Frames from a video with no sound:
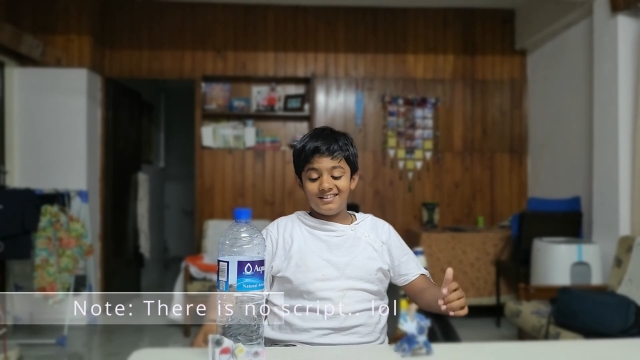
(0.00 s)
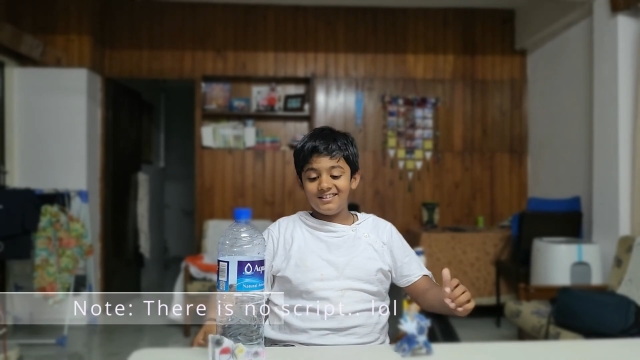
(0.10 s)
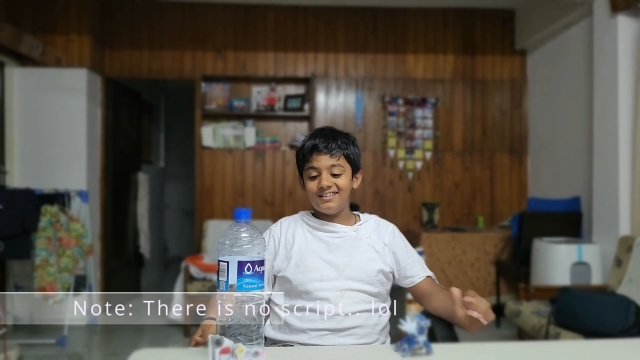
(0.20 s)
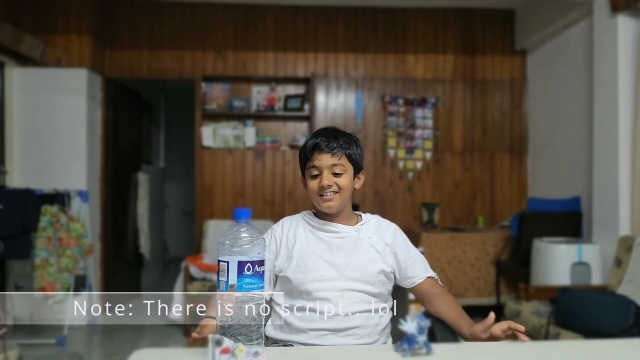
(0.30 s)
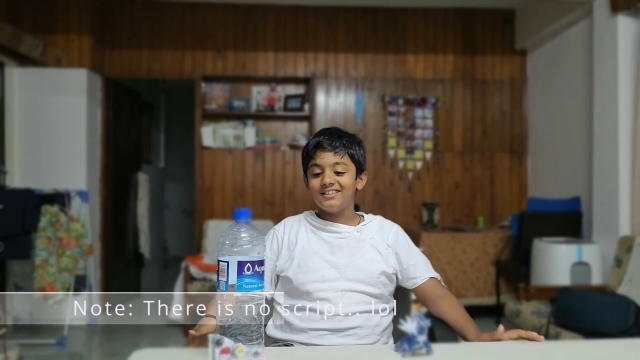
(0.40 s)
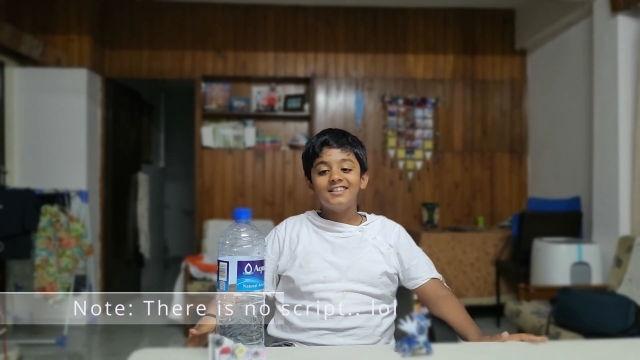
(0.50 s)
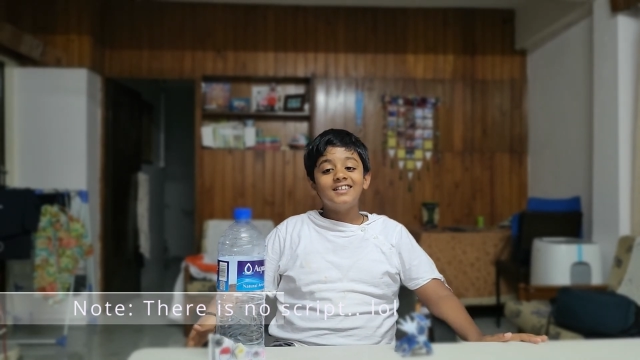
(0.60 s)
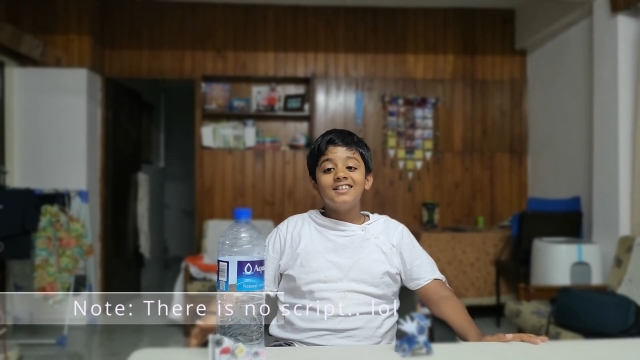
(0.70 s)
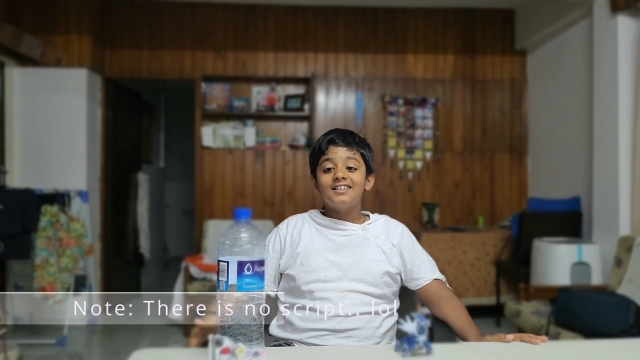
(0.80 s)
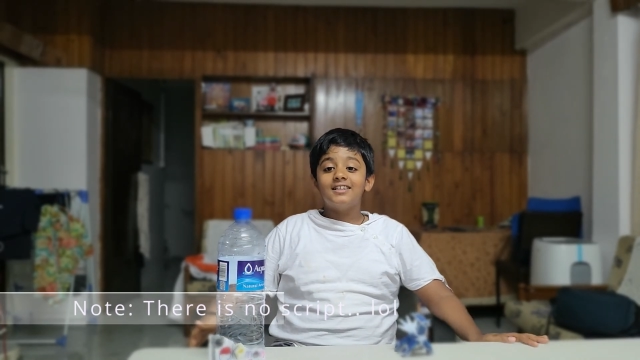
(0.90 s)
The
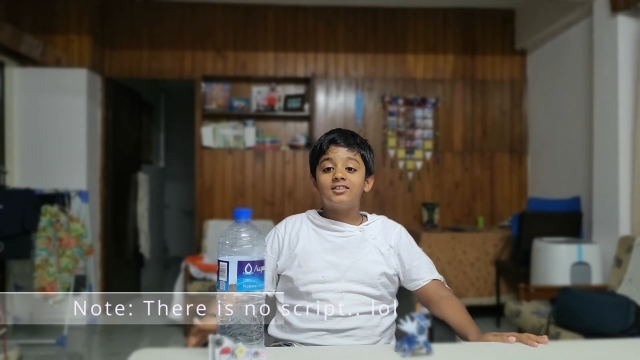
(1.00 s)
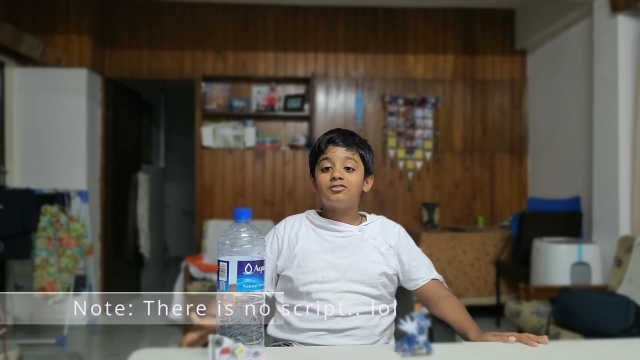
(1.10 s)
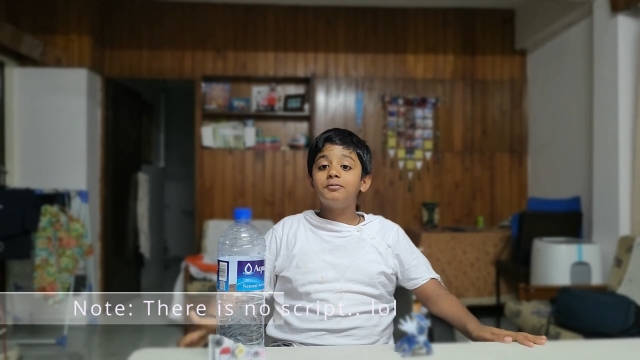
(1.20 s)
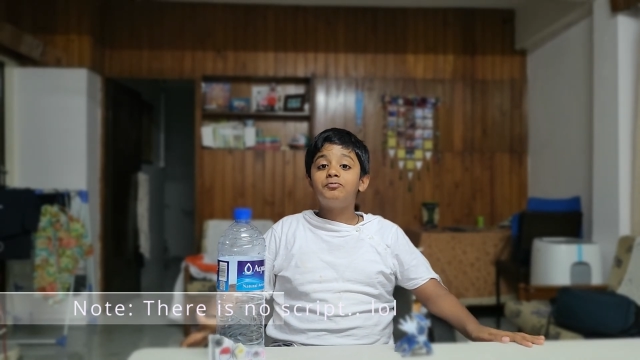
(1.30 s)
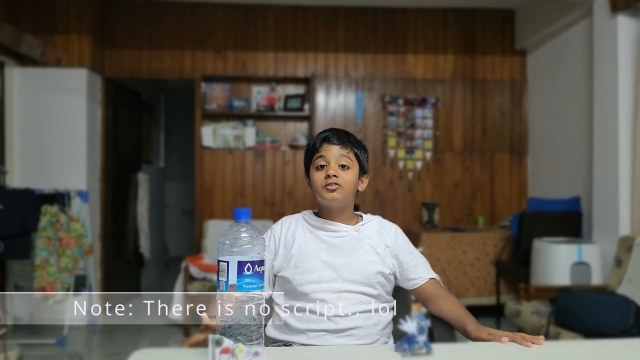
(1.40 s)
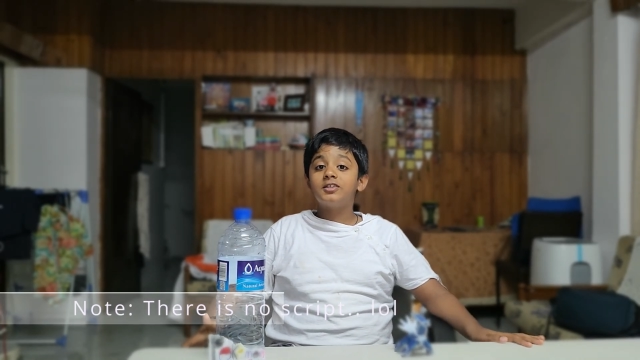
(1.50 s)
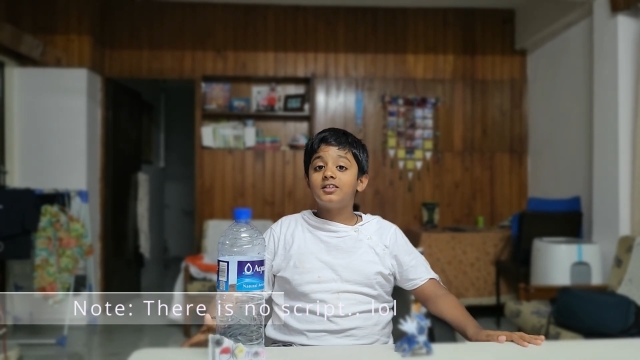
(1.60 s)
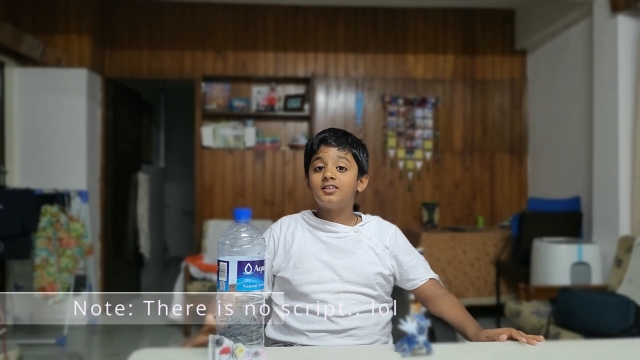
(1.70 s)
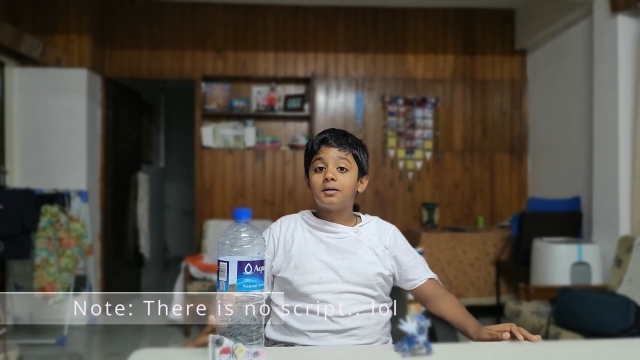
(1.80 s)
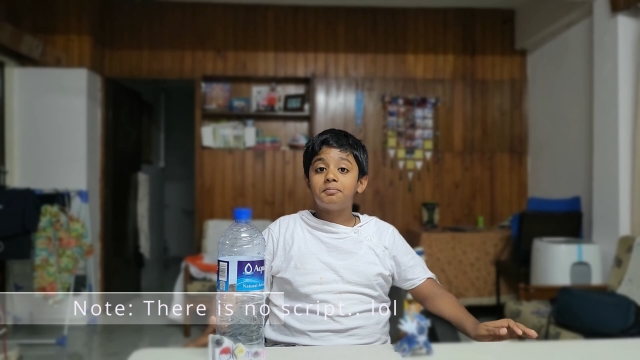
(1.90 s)
script for
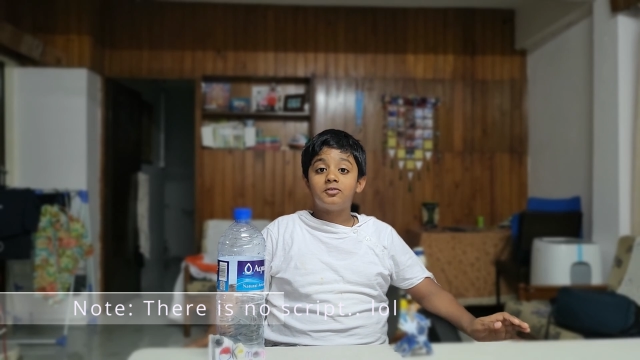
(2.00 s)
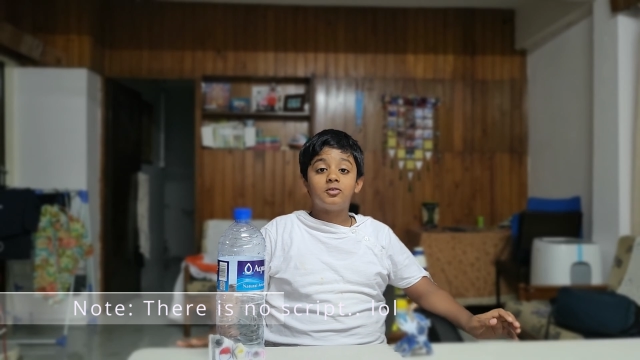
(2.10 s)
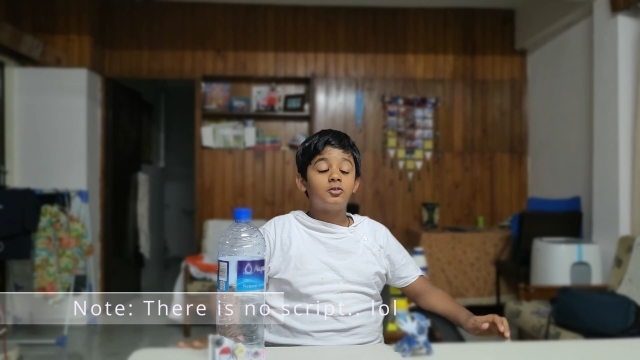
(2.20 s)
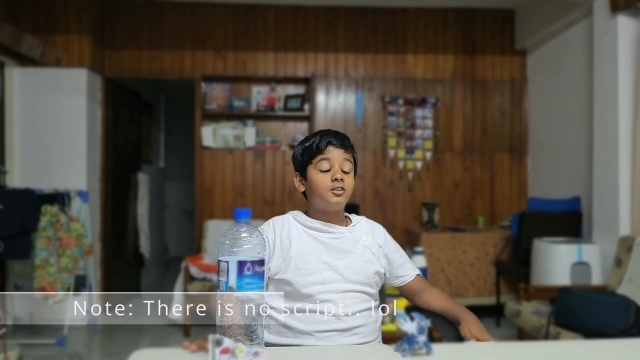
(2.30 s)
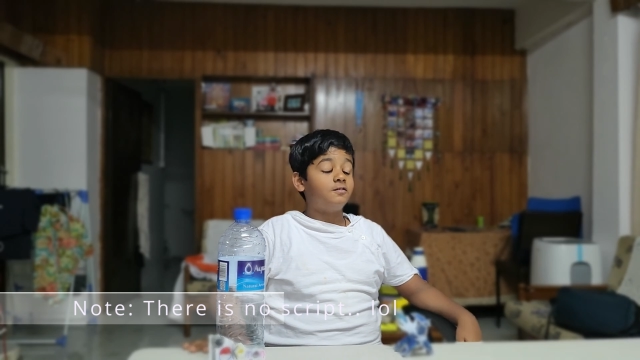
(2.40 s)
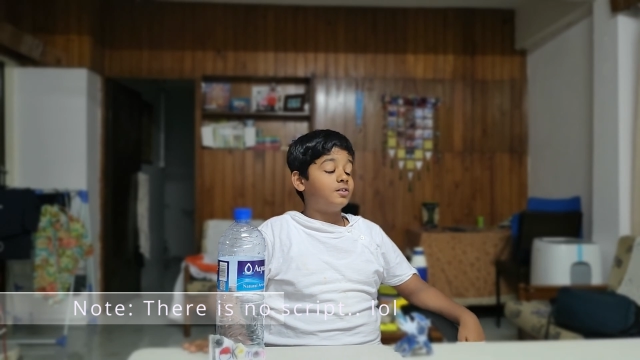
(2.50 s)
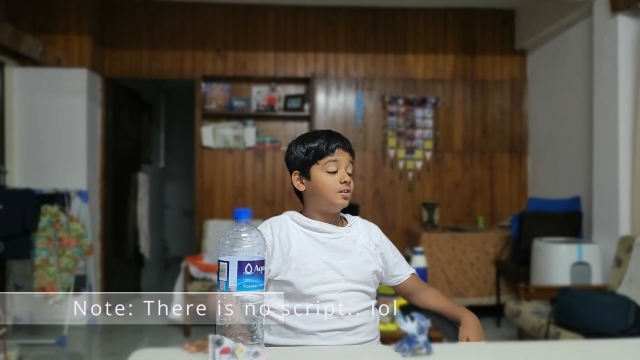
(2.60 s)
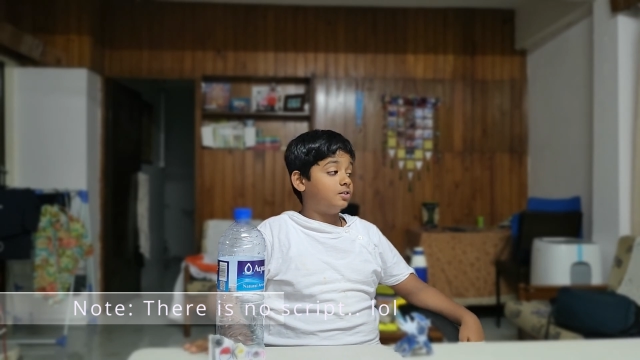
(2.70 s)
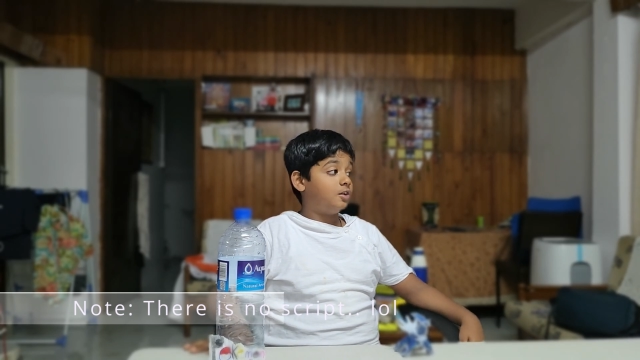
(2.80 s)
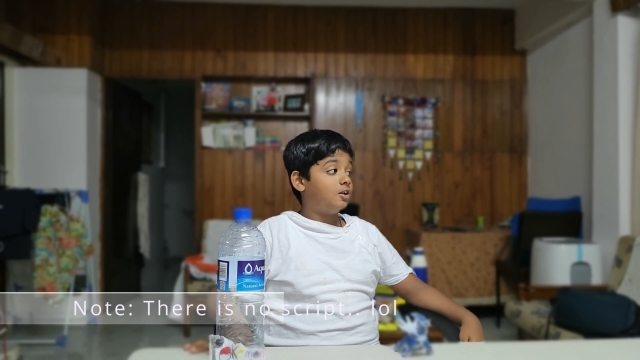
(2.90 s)
this episode is
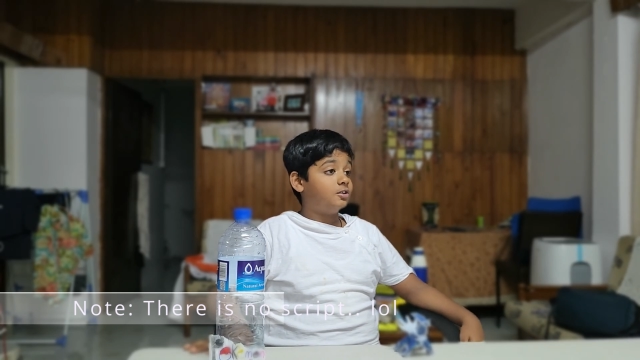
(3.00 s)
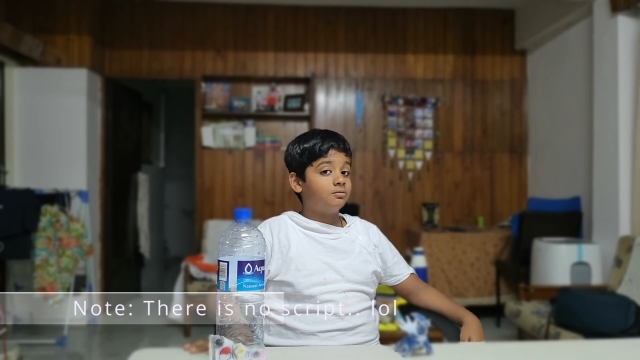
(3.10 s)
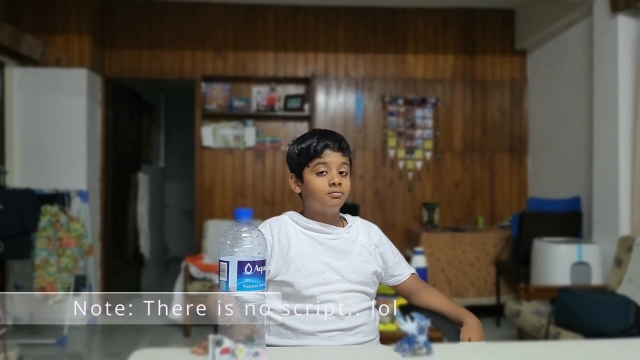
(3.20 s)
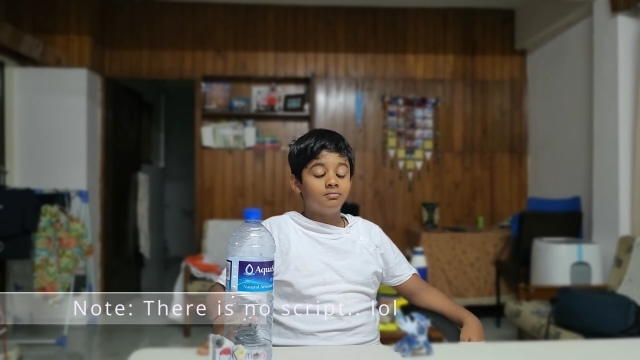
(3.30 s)
very long.